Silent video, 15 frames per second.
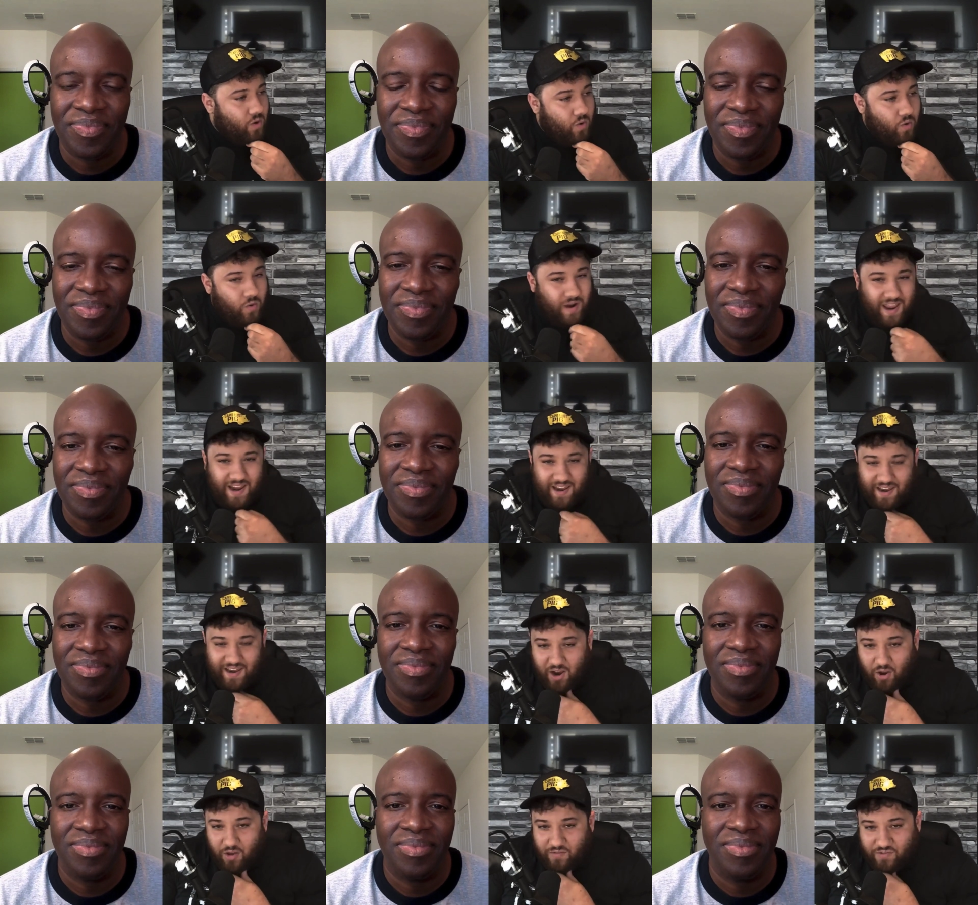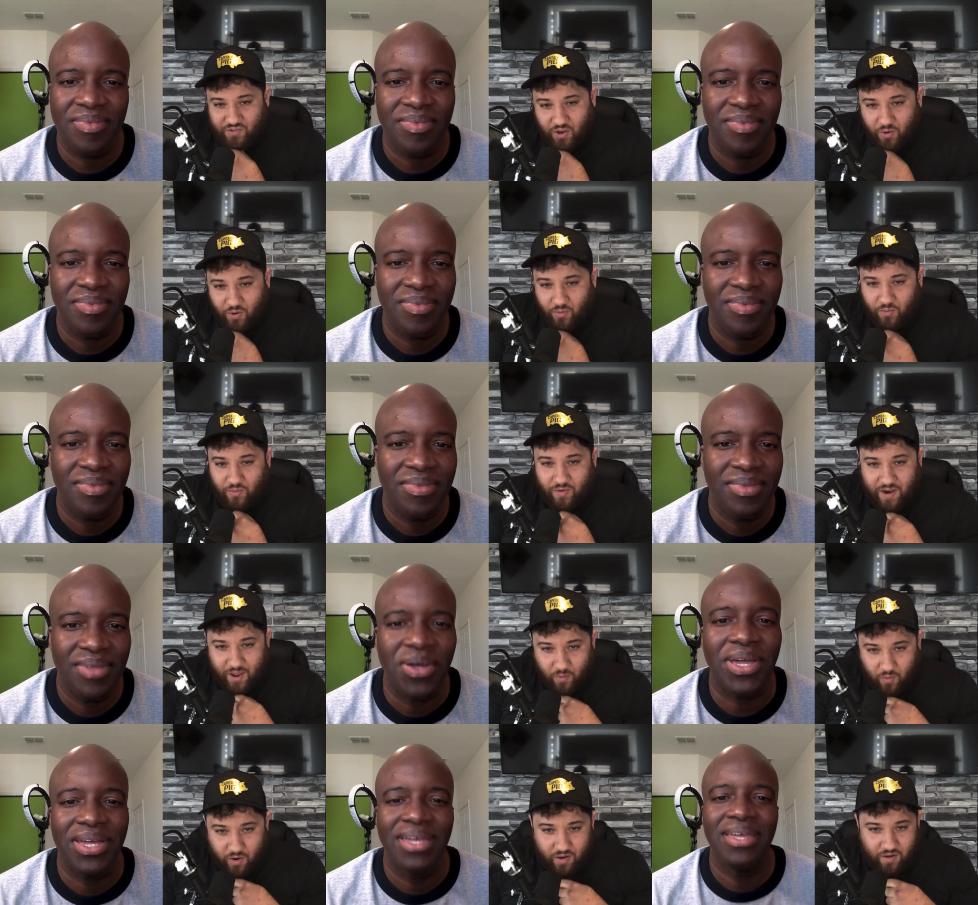Speaker 1: called Internet Lifestyle
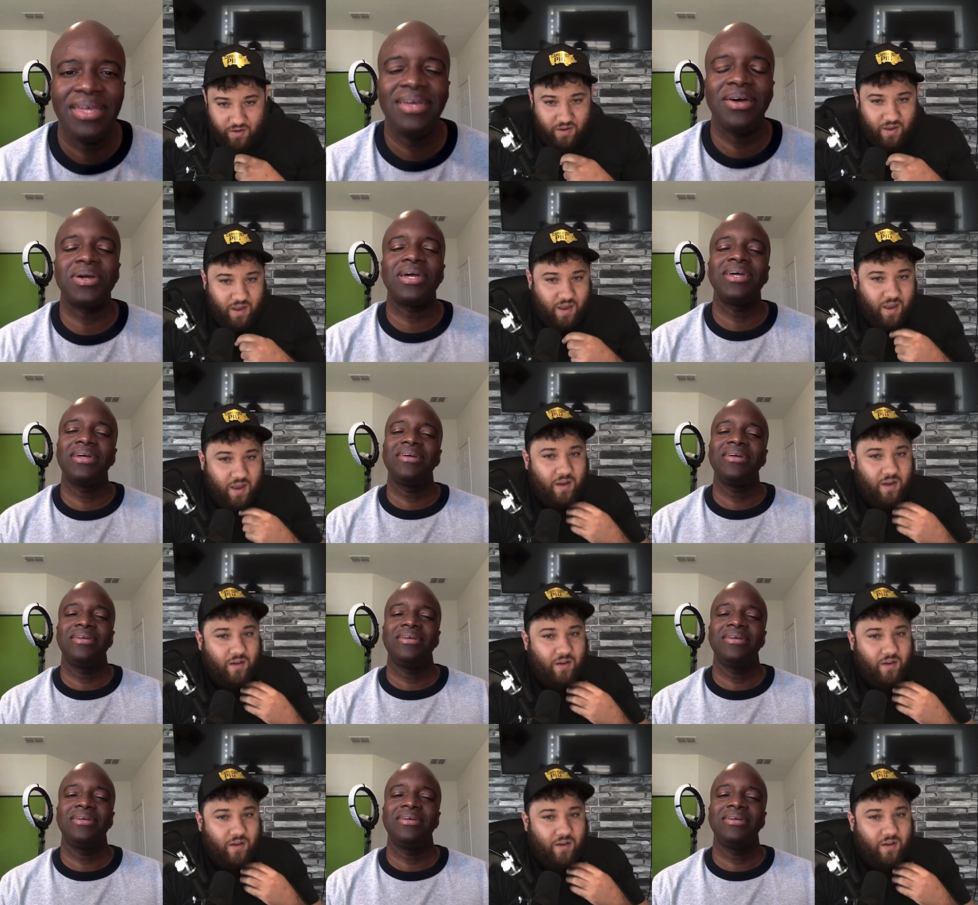Network. Okay.